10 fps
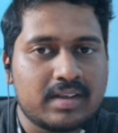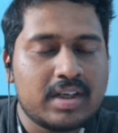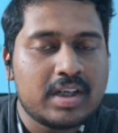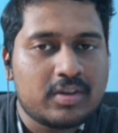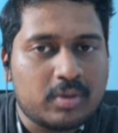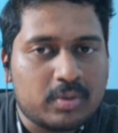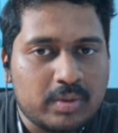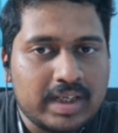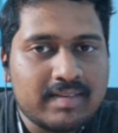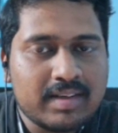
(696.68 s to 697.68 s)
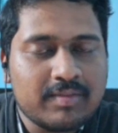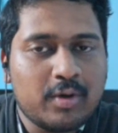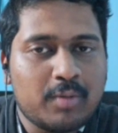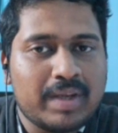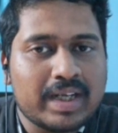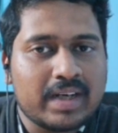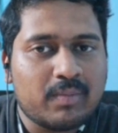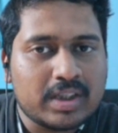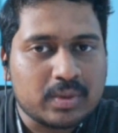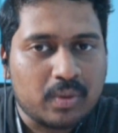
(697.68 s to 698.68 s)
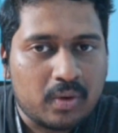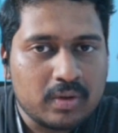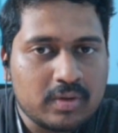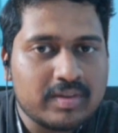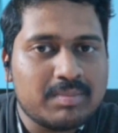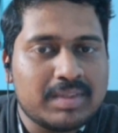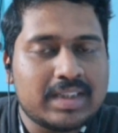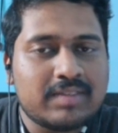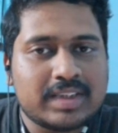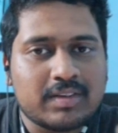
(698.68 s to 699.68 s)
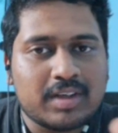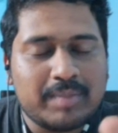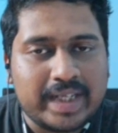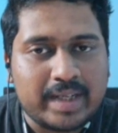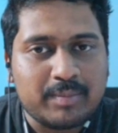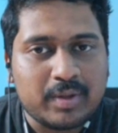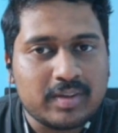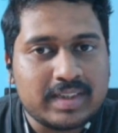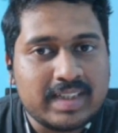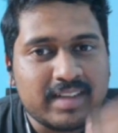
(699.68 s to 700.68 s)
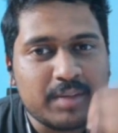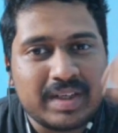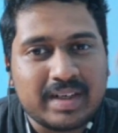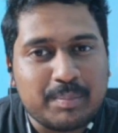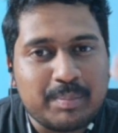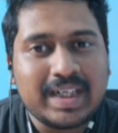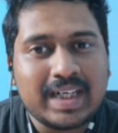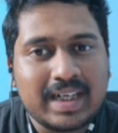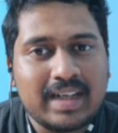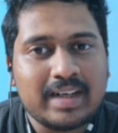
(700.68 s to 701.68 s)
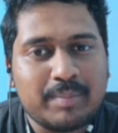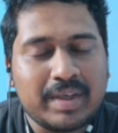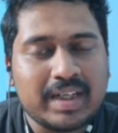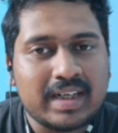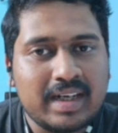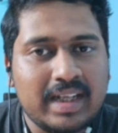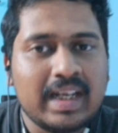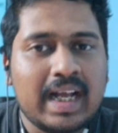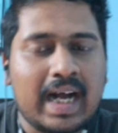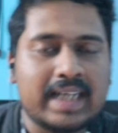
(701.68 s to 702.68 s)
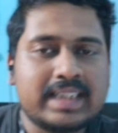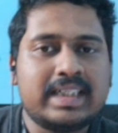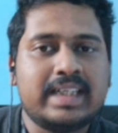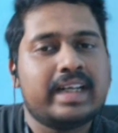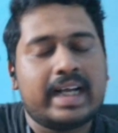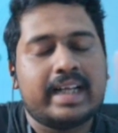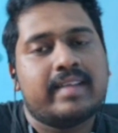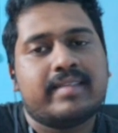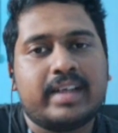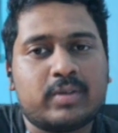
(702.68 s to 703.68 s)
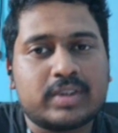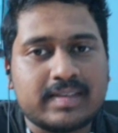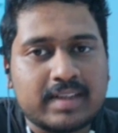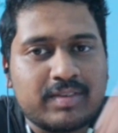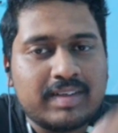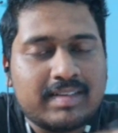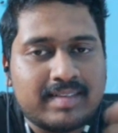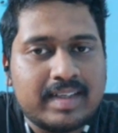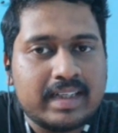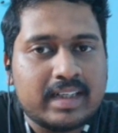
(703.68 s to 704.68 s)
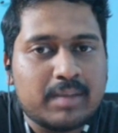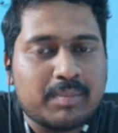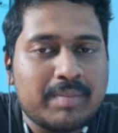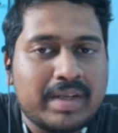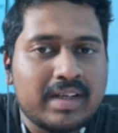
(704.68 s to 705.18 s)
So today itself, go back and watch all those images which have come in, because these have been repeatedly asked in INICET questions, as we will see in the upcoming